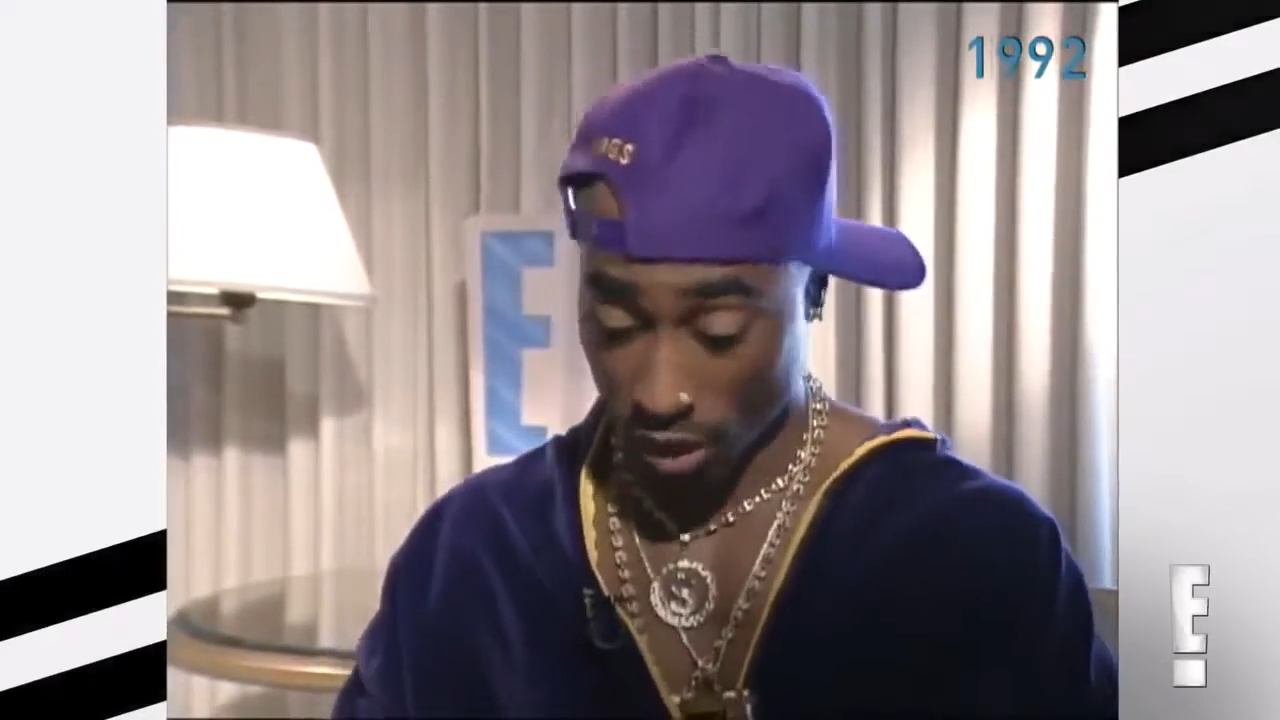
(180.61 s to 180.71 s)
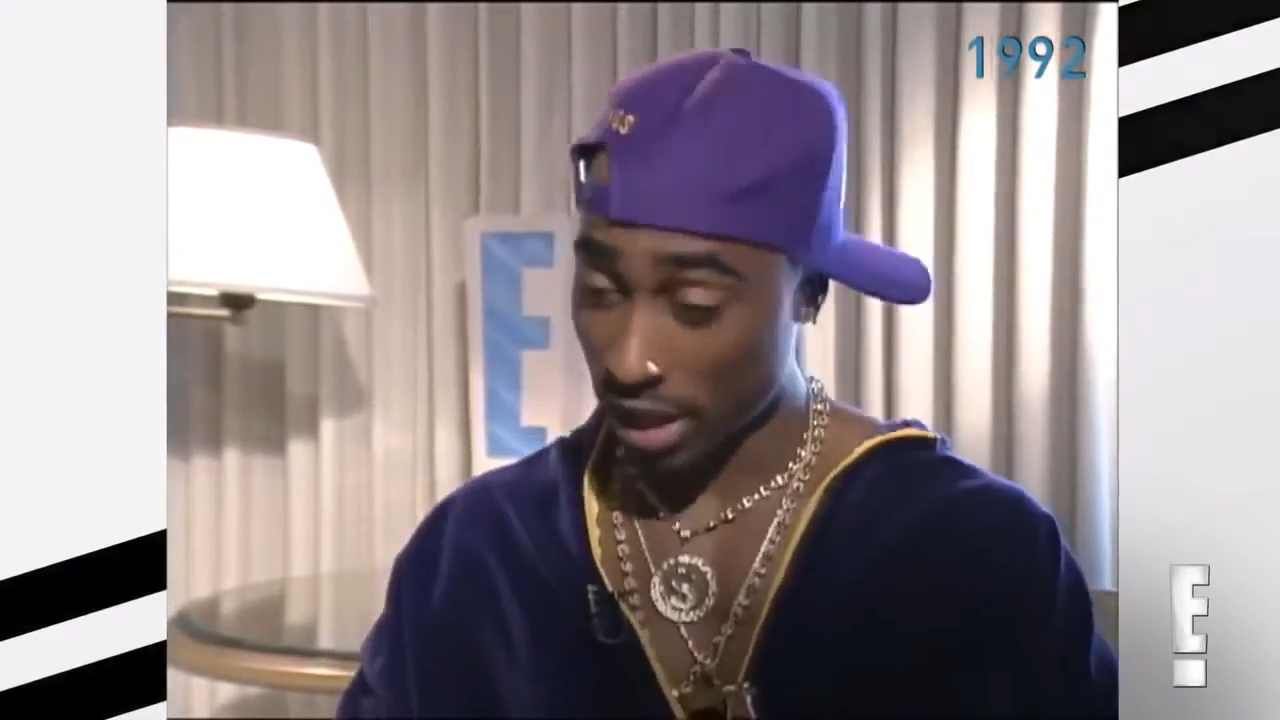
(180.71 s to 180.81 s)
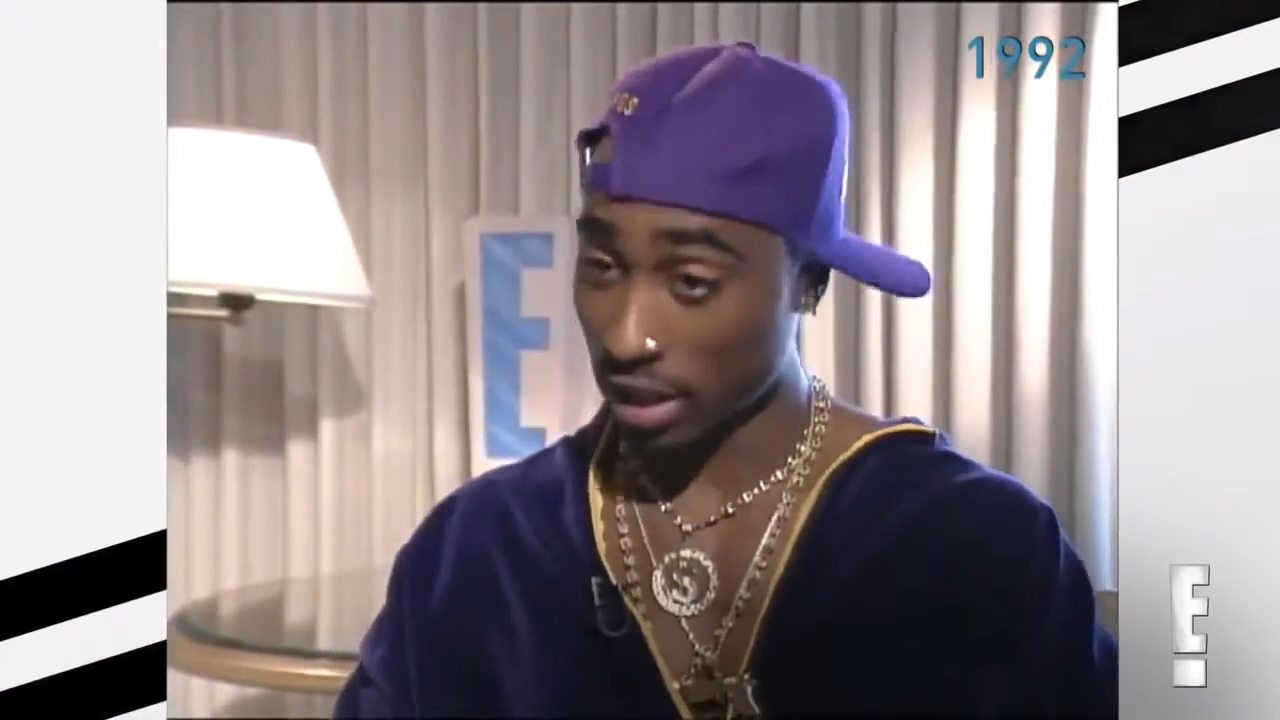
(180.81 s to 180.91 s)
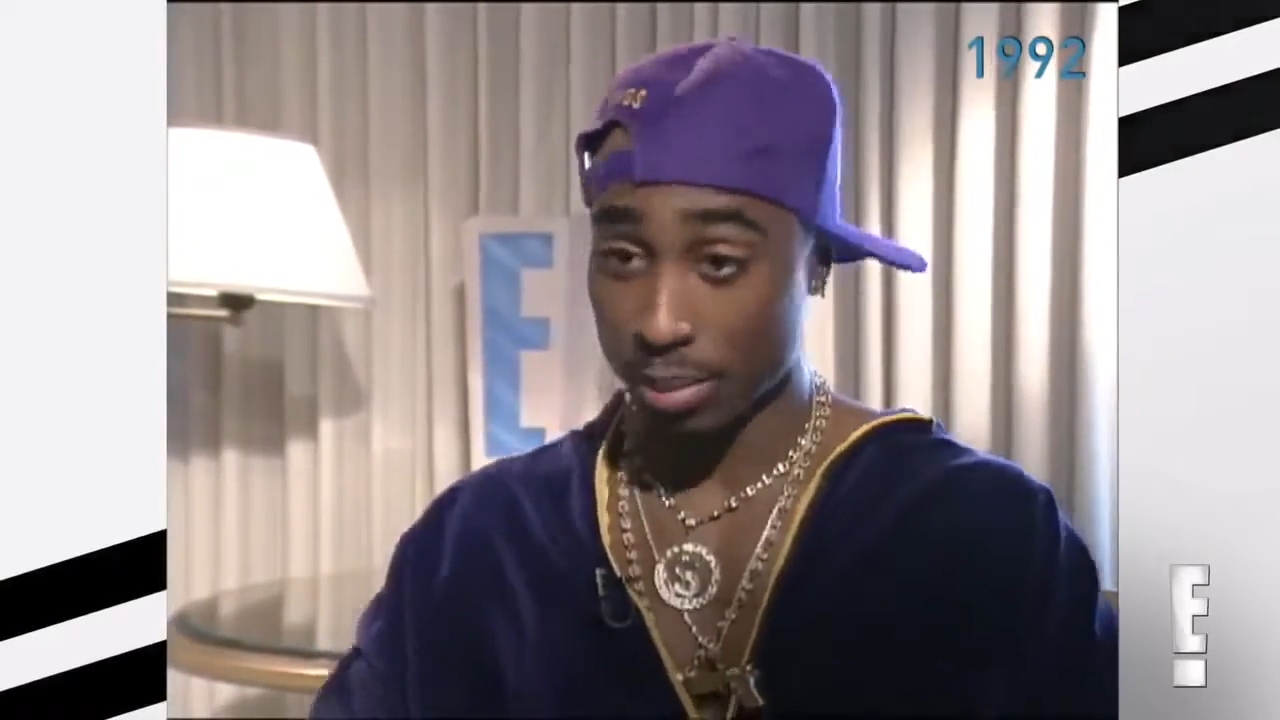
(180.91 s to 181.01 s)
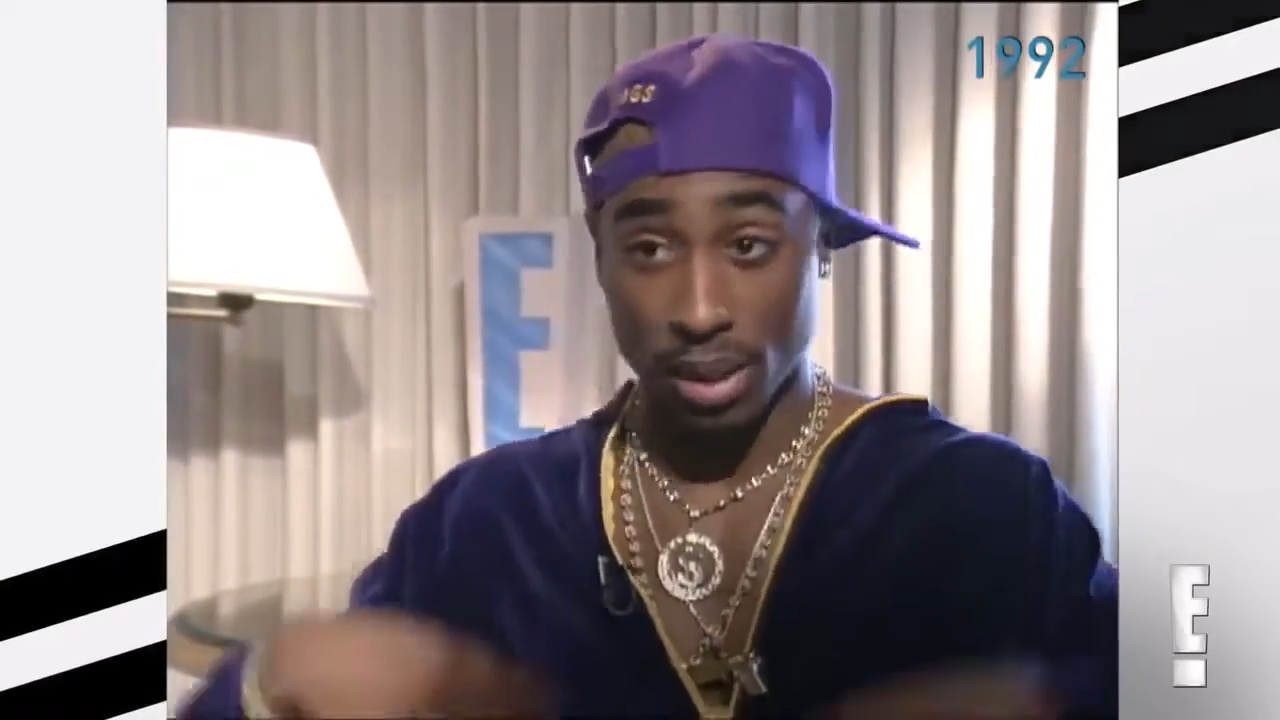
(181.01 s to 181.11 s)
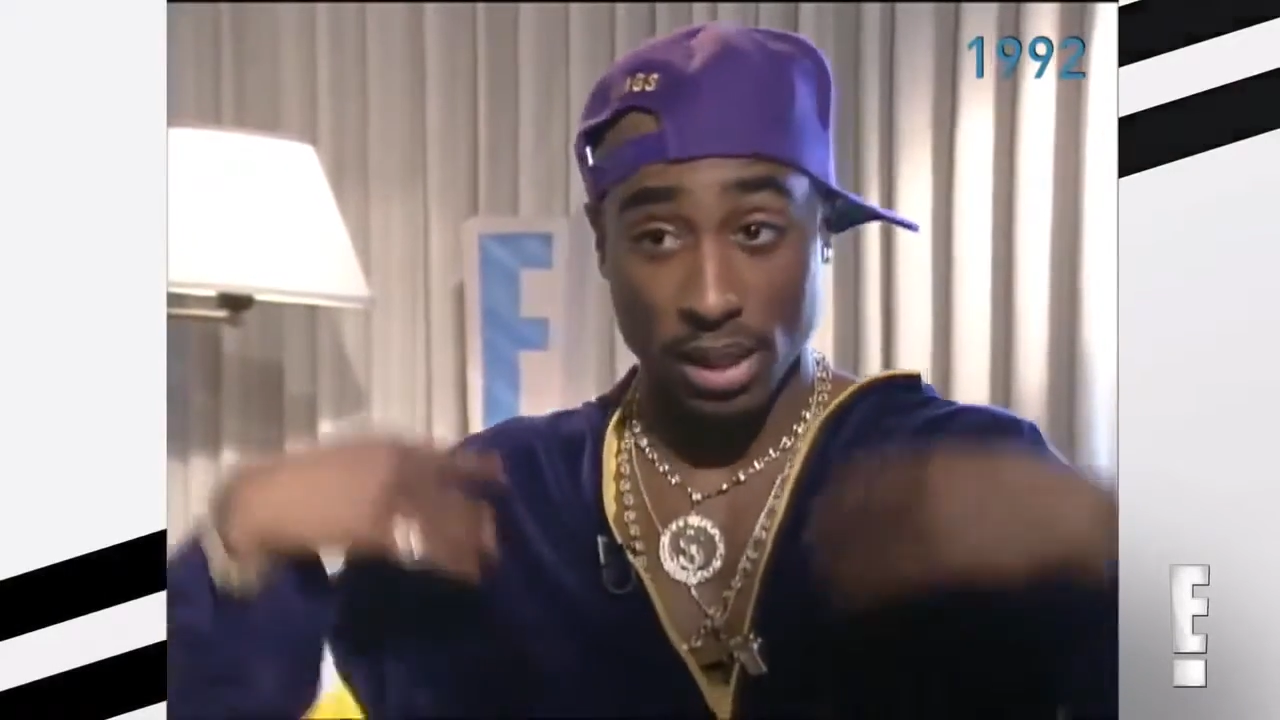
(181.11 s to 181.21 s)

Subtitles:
rising up